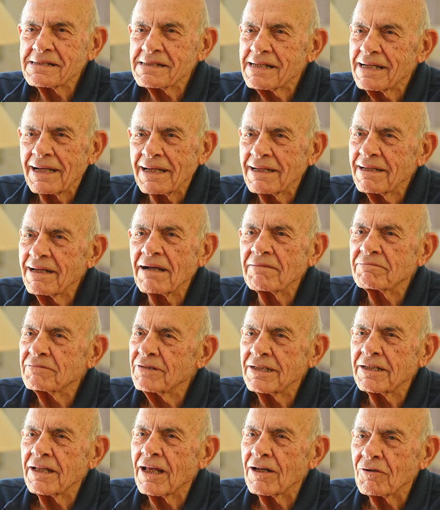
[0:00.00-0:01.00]
I loved
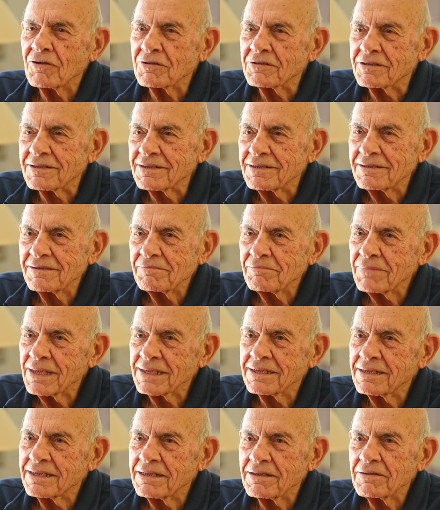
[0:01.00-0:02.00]
it a lot. But
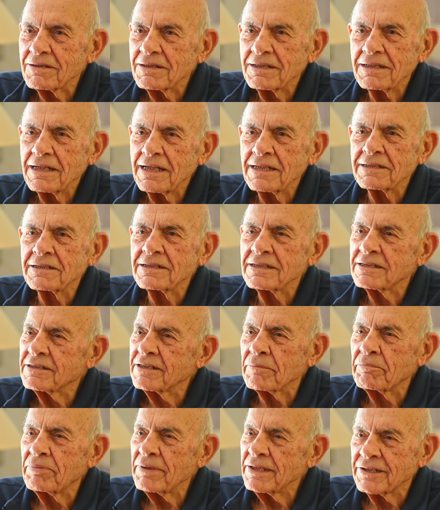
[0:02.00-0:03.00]
it's
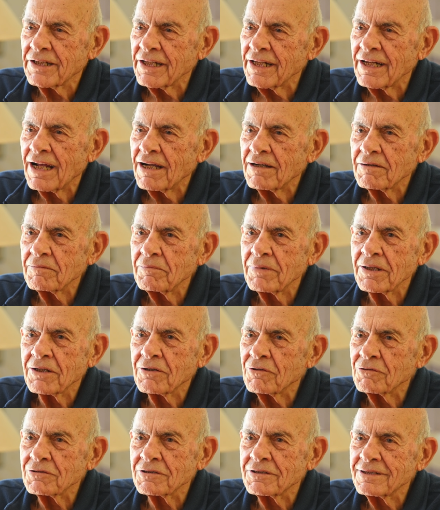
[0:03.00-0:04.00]
a pity now
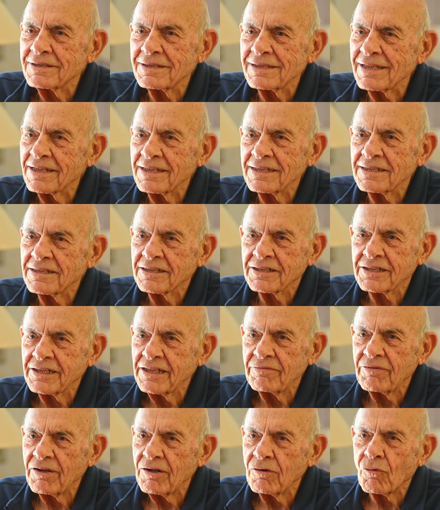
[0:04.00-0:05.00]
because there is
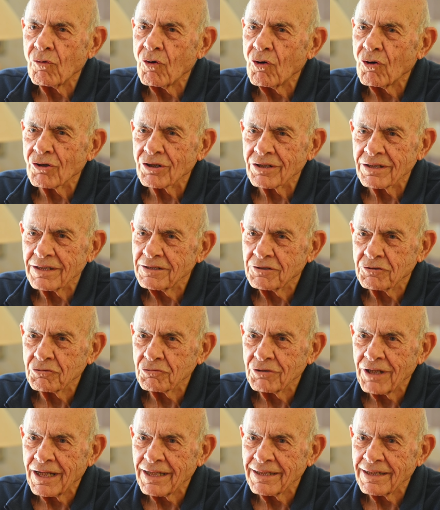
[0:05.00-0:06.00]
civil war in
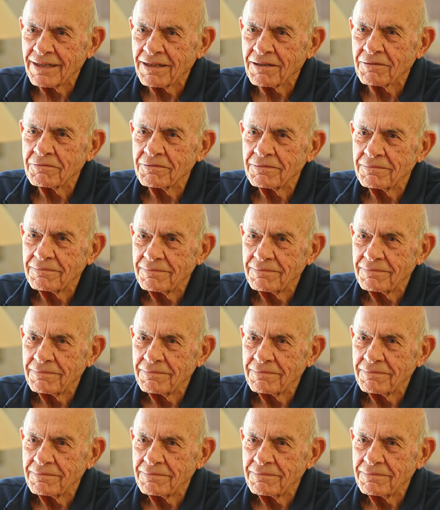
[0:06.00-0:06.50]
Sudan now.